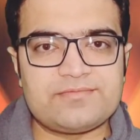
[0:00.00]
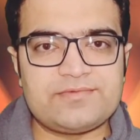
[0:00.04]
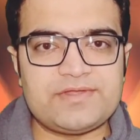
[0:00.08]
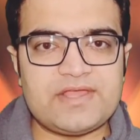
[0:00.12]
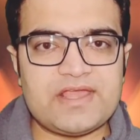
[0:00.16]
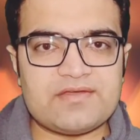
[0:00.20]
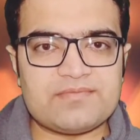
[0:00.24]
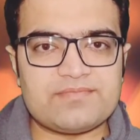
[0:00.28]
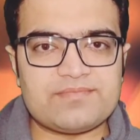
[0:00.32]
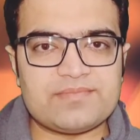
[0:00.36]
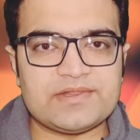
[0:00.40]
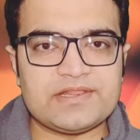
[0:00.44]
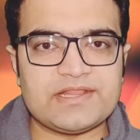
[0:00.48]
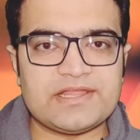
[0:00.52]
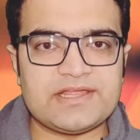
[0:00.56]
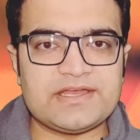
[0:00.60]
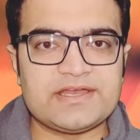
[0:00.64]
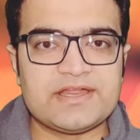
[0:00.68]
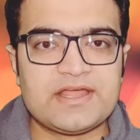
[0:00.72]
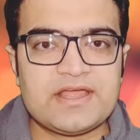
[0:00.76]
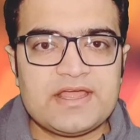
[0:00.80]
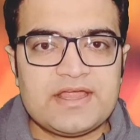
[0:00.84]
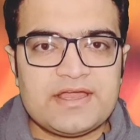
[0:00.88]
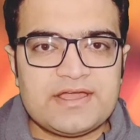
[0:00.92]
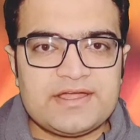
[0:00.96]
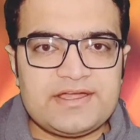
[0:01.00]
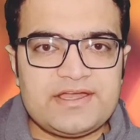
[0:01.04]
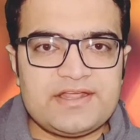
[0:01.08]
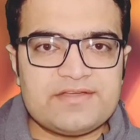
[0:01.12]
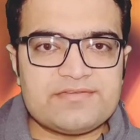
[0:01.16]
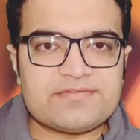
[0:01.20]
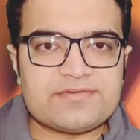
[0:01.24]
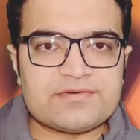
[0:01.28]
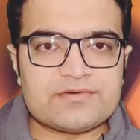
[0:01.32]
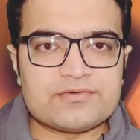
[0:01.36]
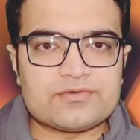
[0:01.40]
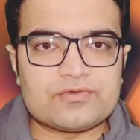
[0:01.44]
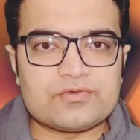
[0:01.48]
have played
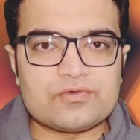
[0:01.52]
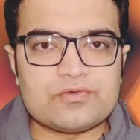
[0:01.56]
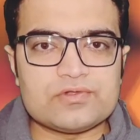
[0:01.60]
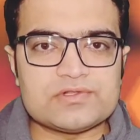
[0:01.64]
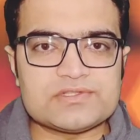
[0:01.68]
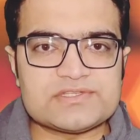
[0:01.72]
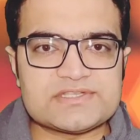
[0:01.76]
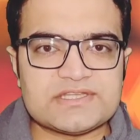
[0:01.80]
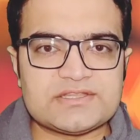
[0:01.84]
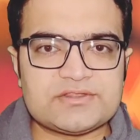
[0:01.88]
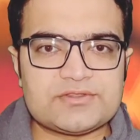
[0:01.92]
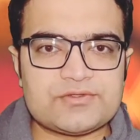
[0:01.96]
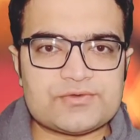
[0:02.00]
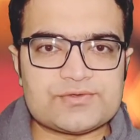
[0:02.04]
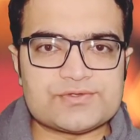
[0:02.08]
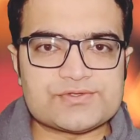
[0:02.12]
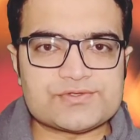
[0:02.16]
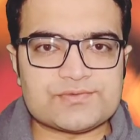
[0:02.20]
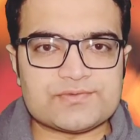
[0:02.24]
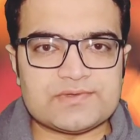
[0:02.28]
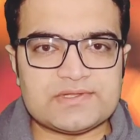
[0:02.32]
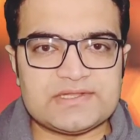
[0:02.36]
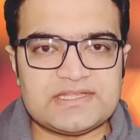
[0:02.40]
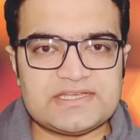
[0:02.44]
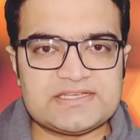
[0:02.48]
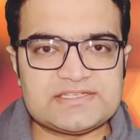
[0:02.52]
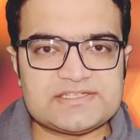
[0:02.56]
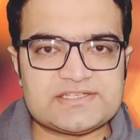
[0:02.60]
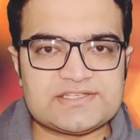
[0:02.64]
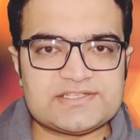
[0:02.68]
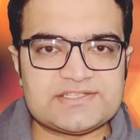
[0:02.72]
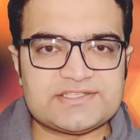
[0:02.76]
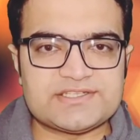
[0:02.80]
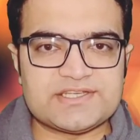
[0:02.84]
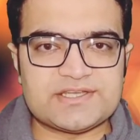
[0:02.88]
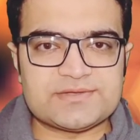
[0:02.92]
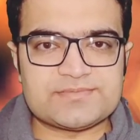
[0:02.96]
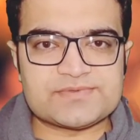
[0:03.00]
different roles in those
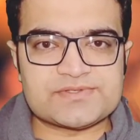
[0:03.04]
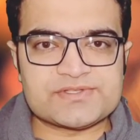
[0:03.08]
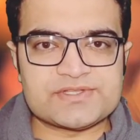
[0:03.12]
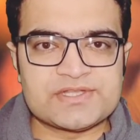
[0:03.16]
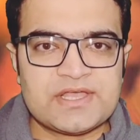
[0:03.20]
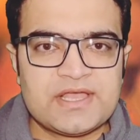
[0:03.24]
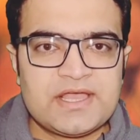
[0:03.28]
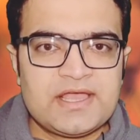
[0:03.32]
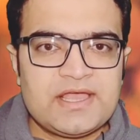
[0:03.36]
relationships.